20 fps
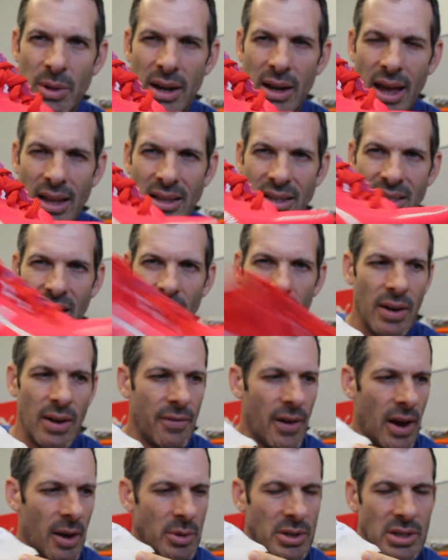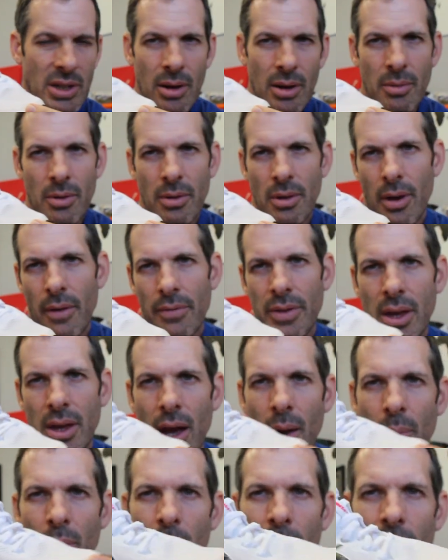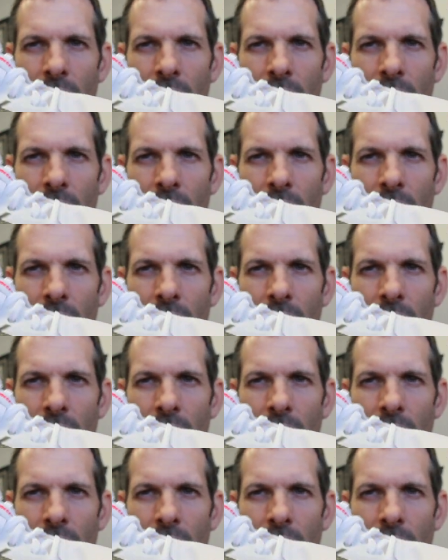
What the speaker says: had 75% of the upper